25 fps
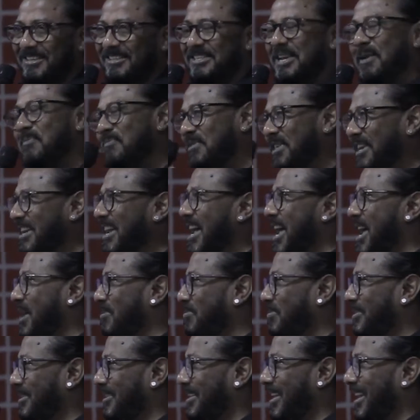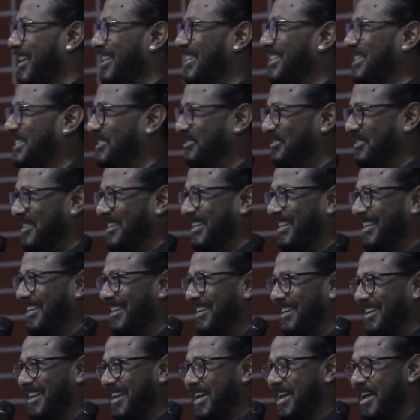something happened that
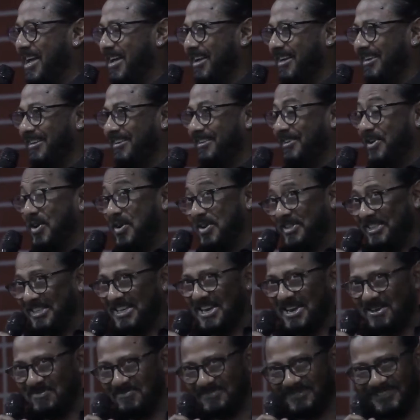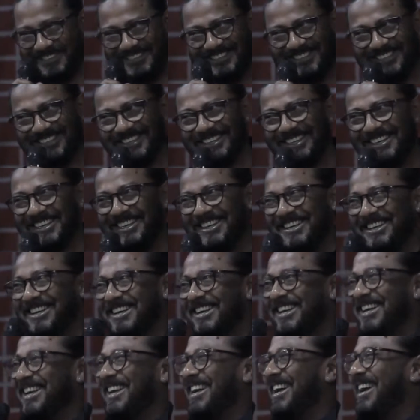evening, and lots happened.
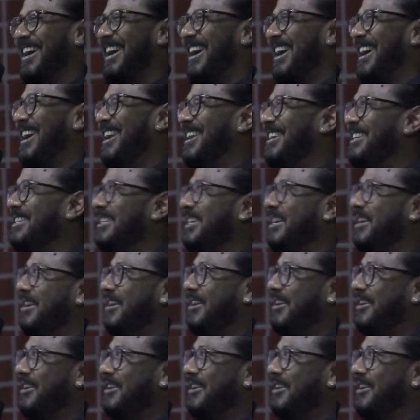And